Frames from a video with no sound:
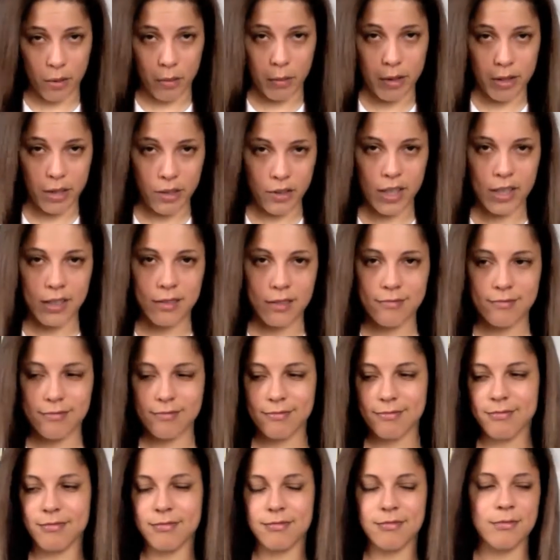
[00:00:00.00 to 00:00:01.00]
wondering.
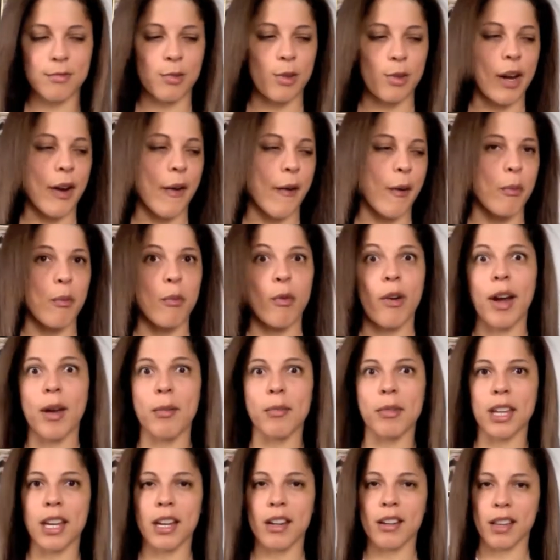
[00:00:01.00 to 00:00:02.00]
Wow, I'm
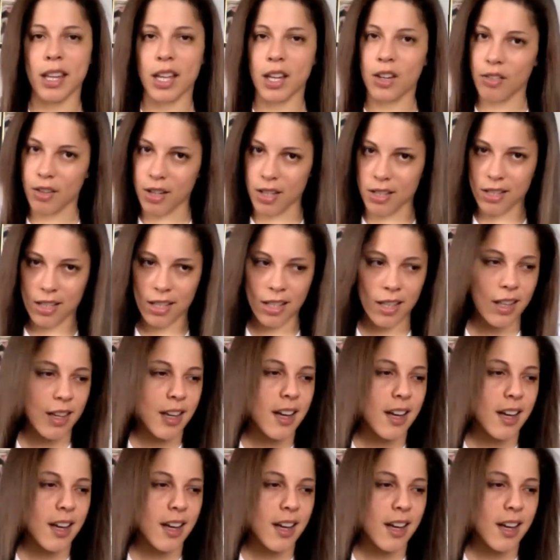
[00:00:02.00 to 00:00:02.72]
rhyming here like crazy.